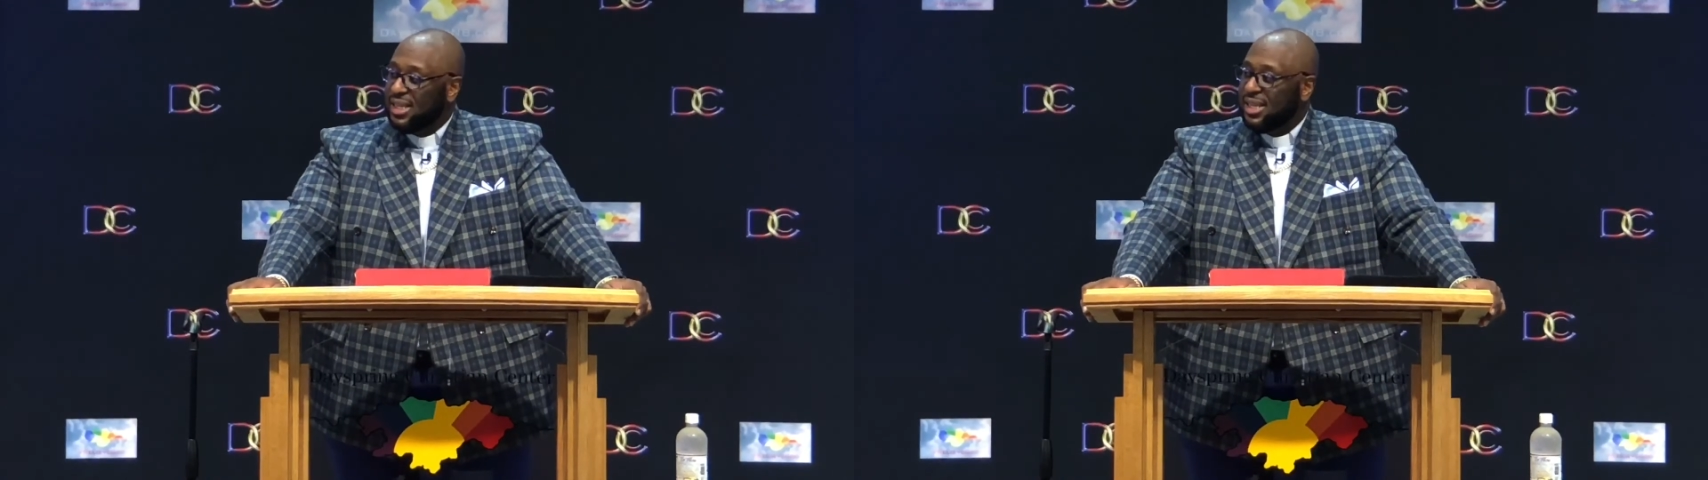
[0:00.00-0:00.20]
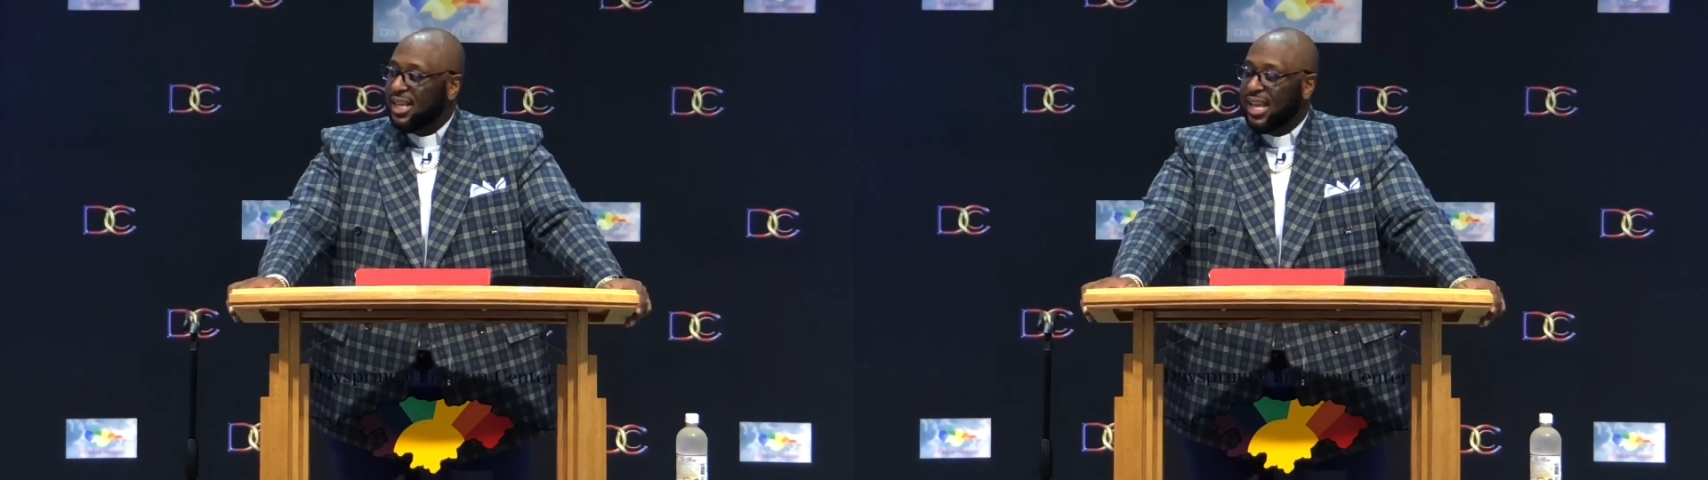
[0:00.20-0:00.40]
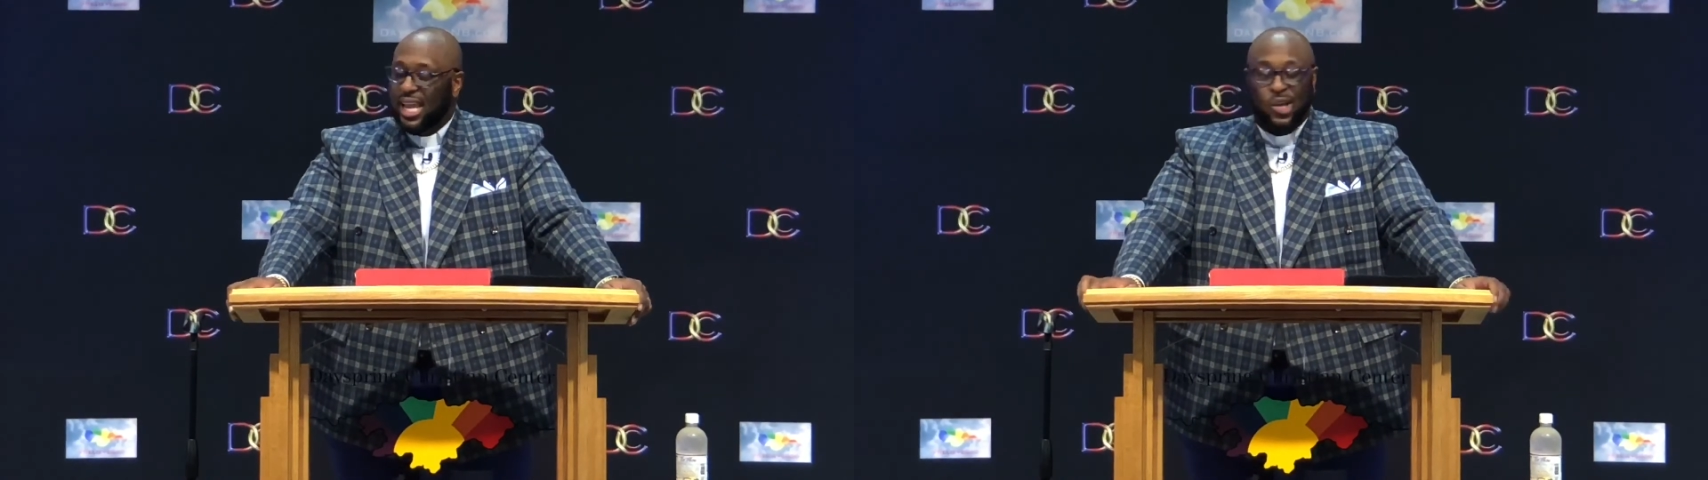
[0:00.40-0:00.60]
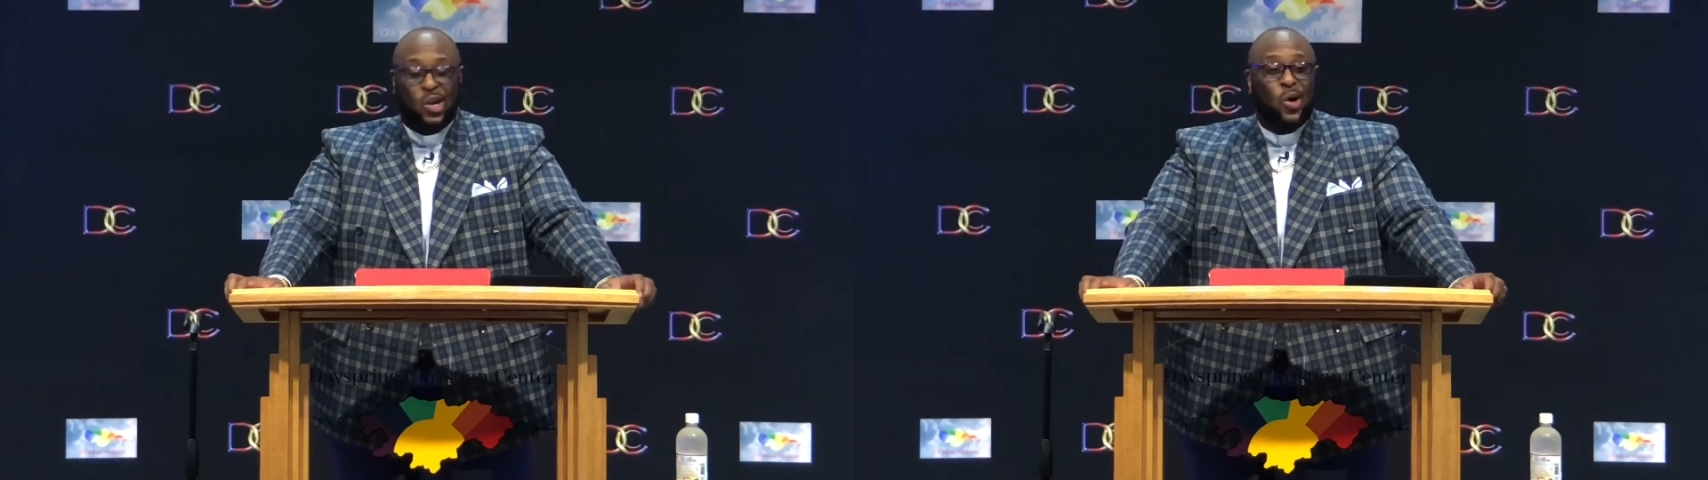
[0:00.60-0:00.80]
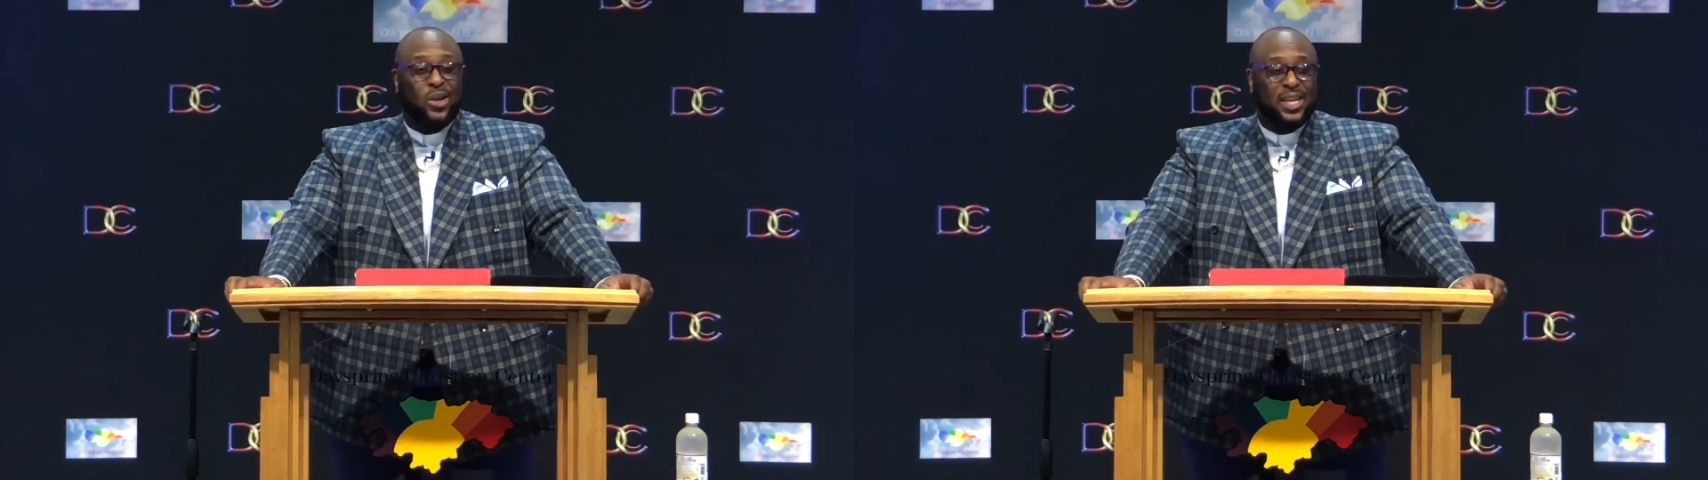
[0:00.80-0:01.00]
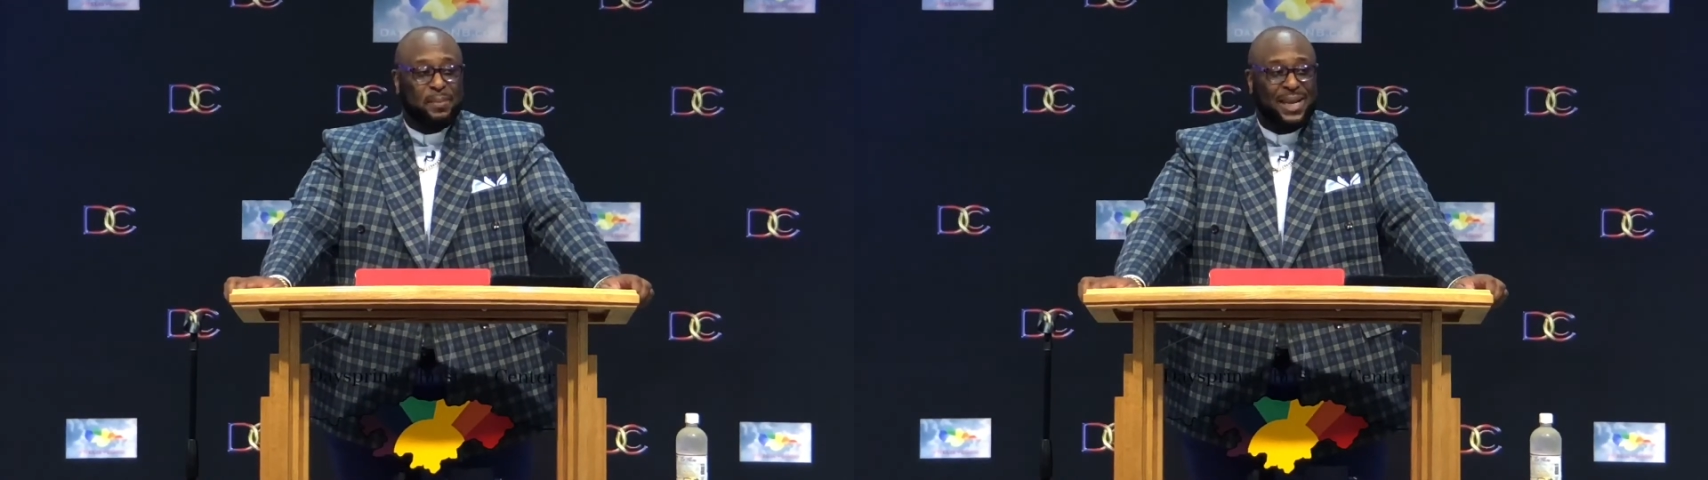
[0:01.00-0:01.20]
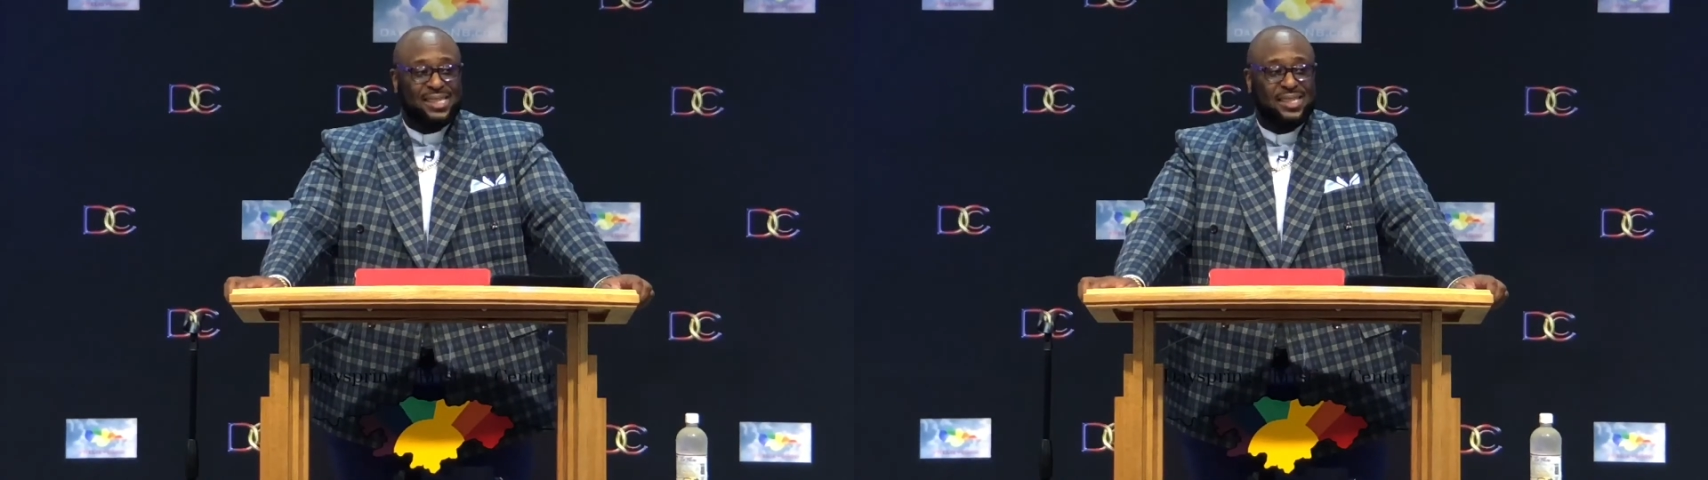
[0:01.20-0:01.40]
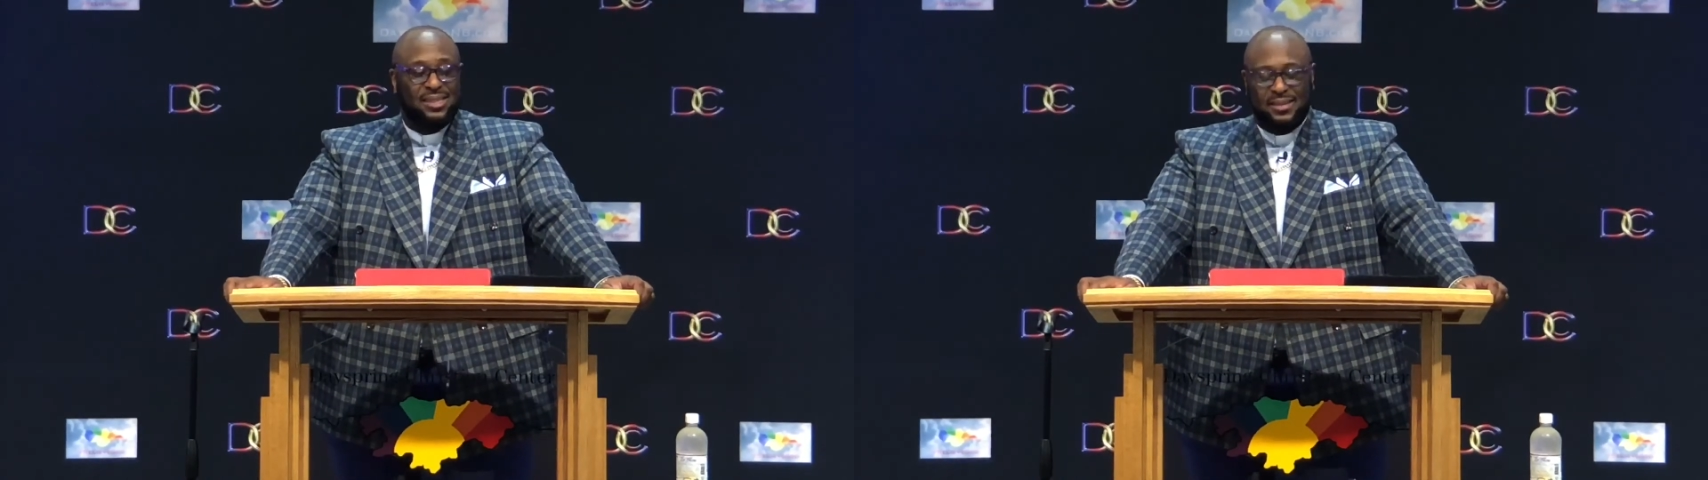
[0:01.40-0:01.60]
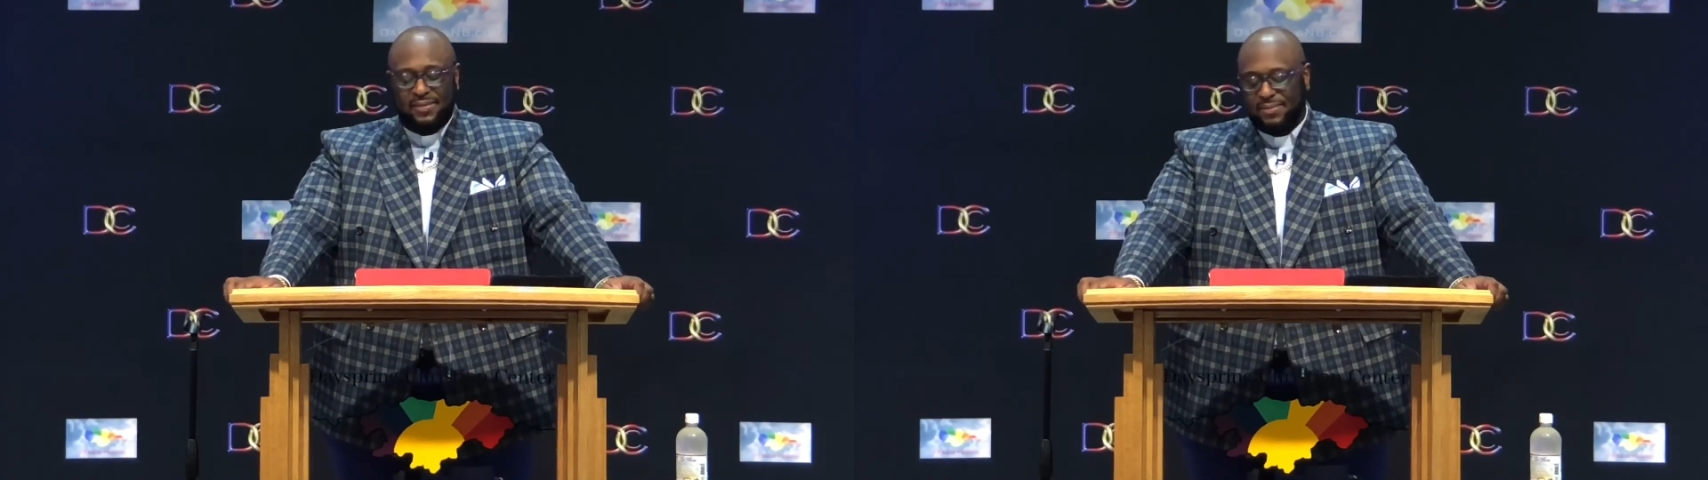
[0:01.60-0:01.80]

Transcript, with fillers: Amen. And you called it a blessing.